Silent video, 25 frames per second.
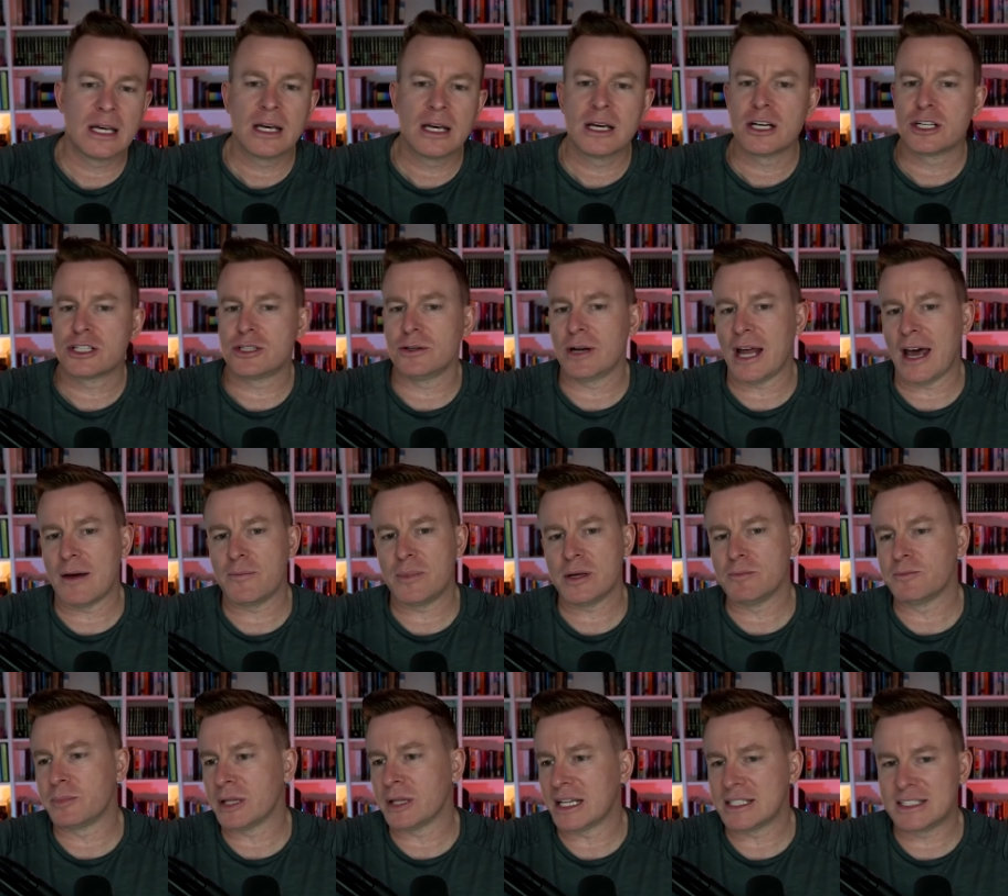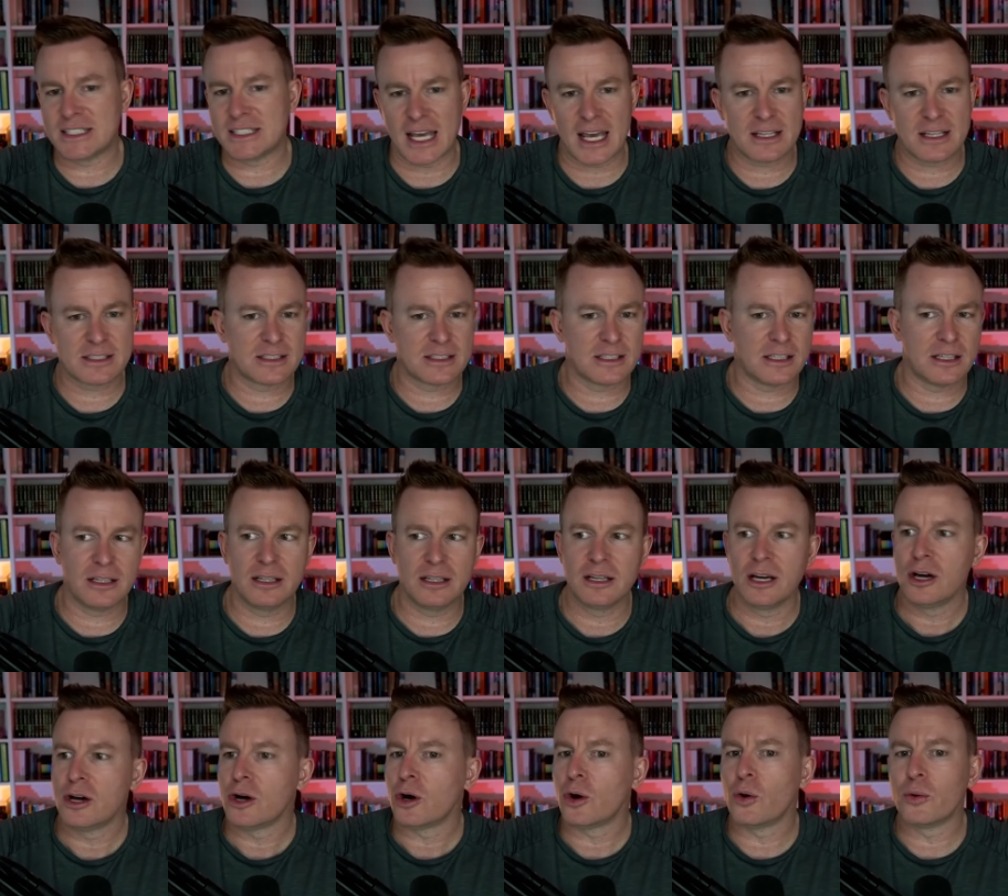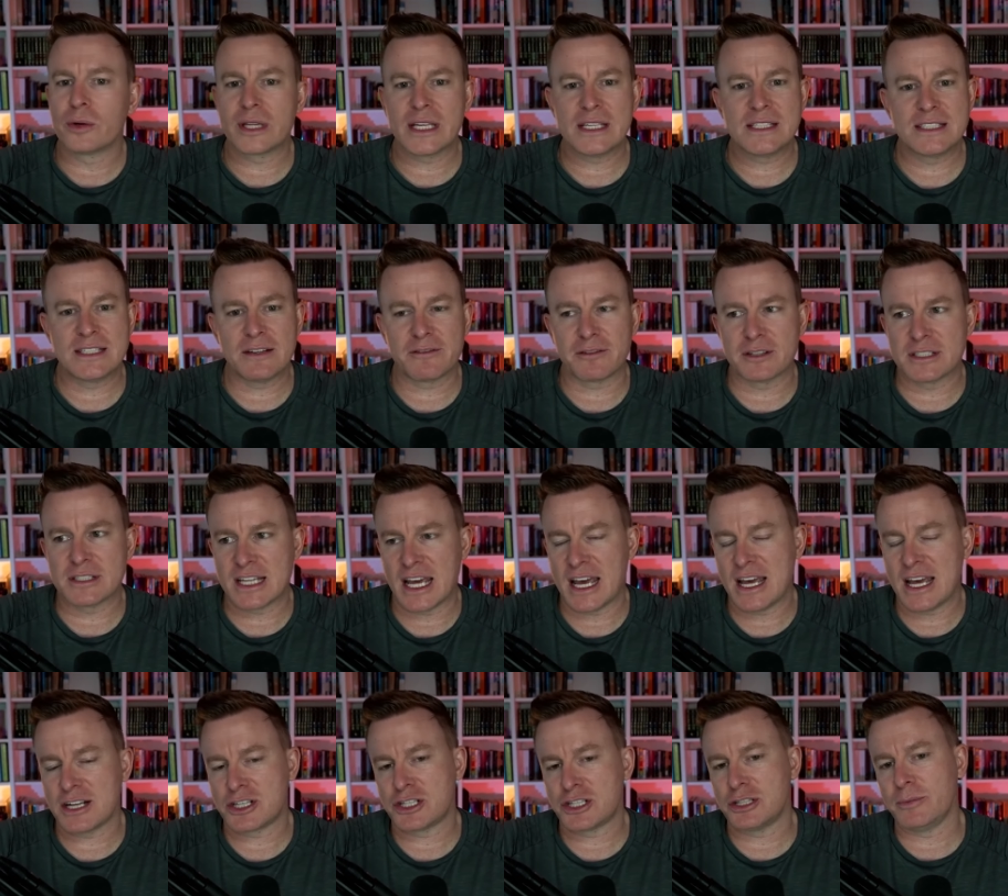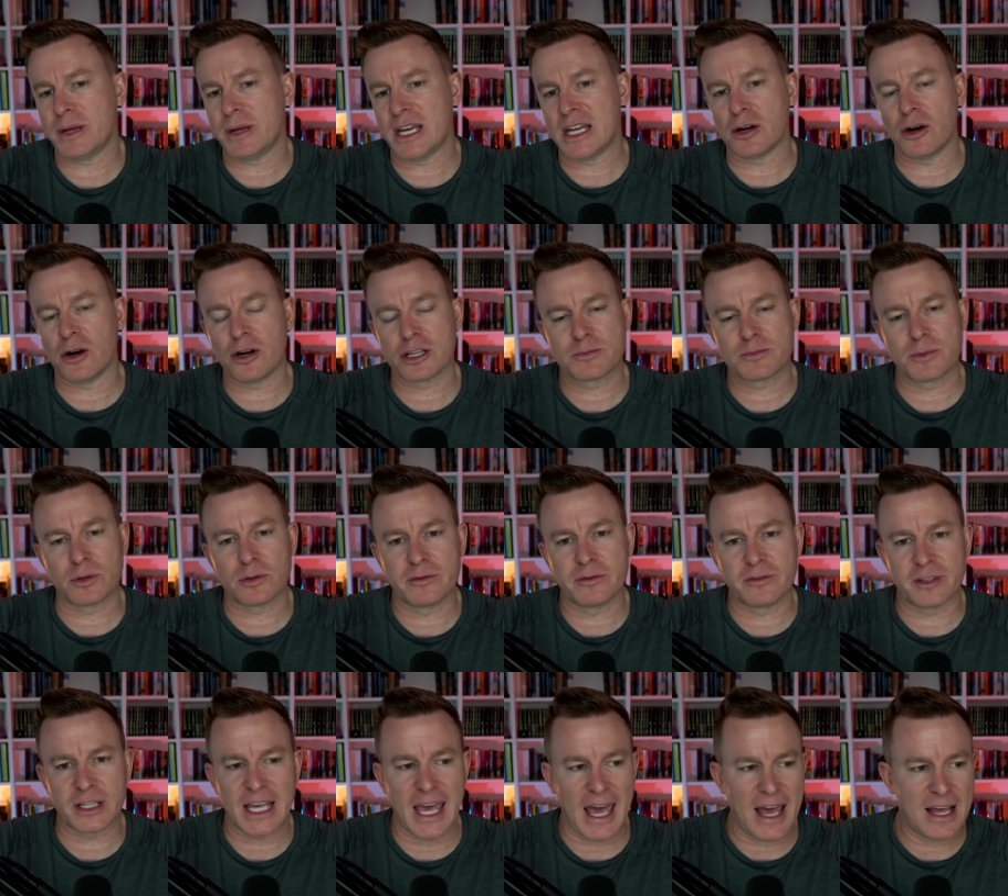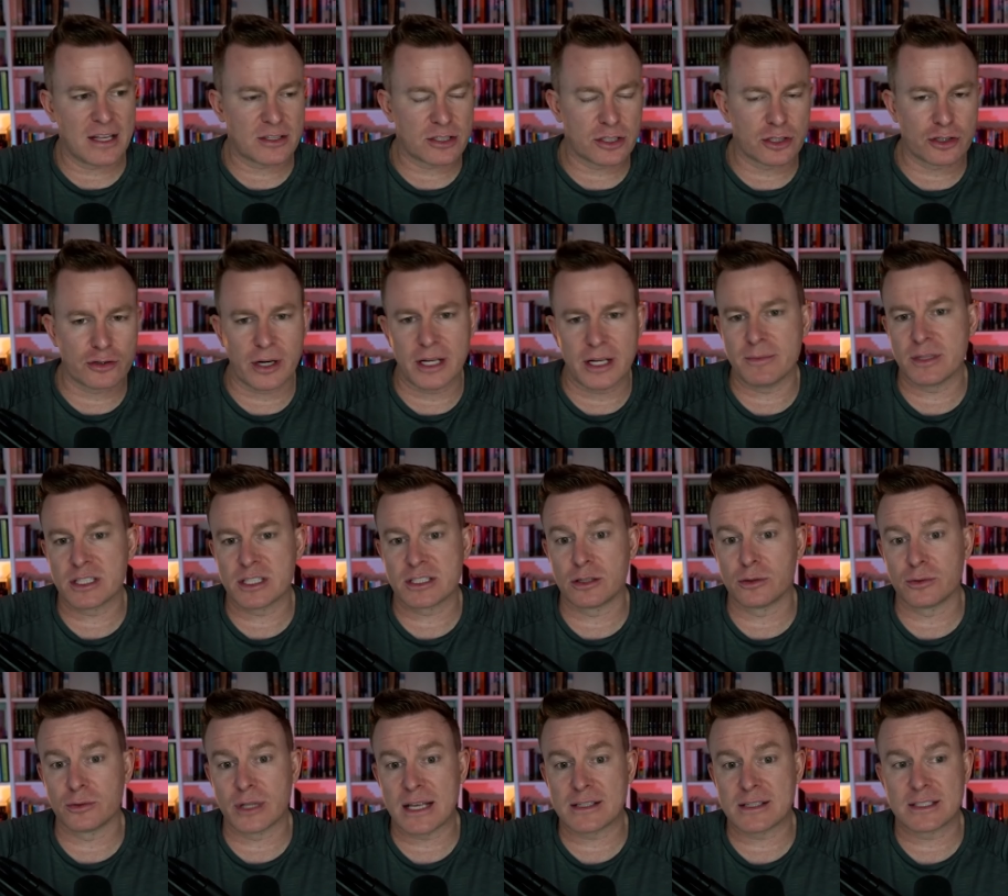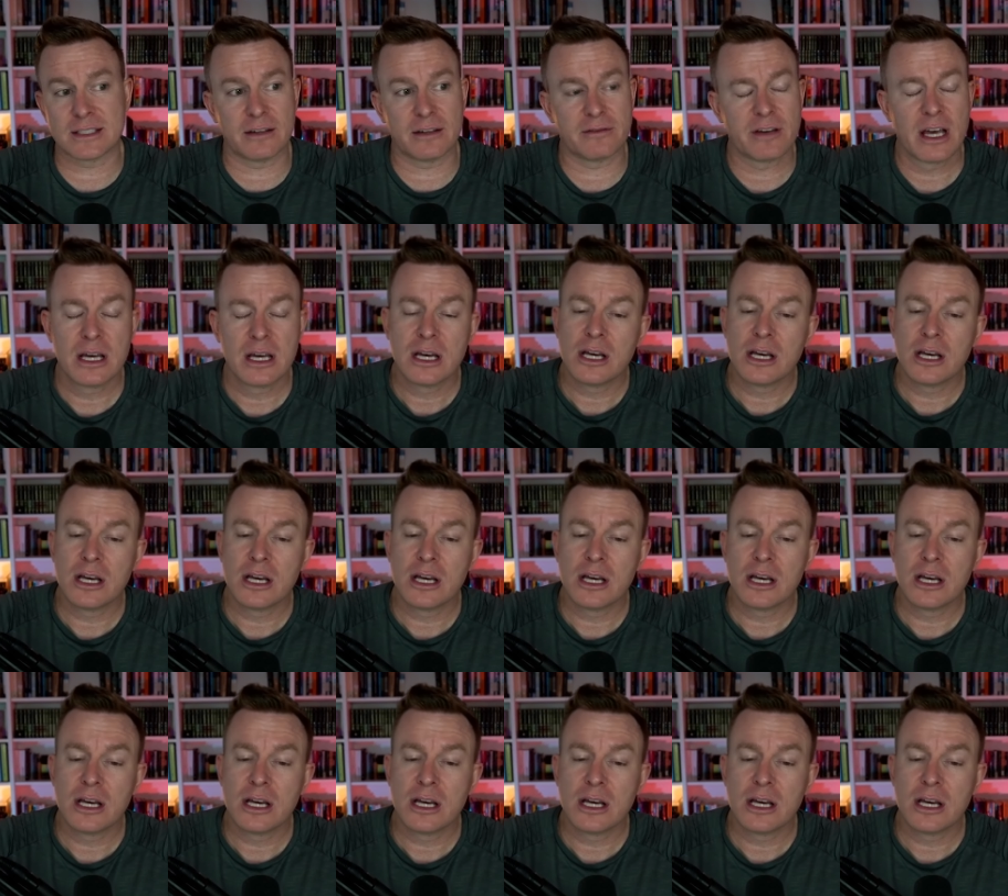She would have be blood tested. All these different tests, should be in hospital for cancer treatments and all that stuff.